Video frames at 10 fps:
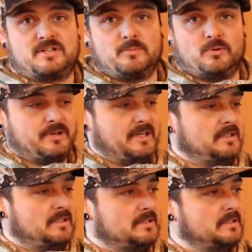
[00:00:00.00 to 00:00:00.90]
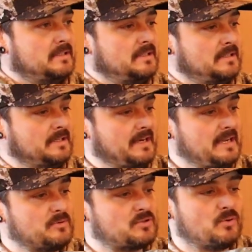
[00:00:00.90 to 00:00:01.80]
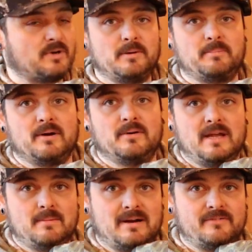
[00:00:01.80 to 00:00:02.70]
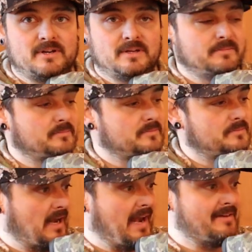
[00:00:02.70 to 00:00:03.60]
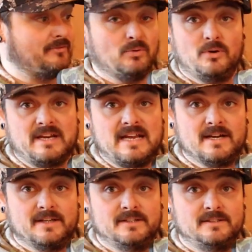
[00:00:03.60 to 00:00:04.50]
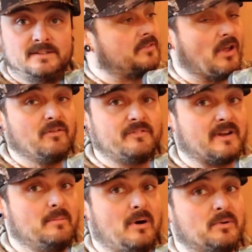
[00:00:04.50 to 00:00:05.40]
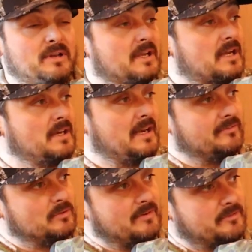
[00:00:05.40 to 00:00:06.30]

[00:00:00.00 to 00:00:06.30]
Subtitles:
this morning, and he was talking about him having a level on here. I don't think I'm holding the gun level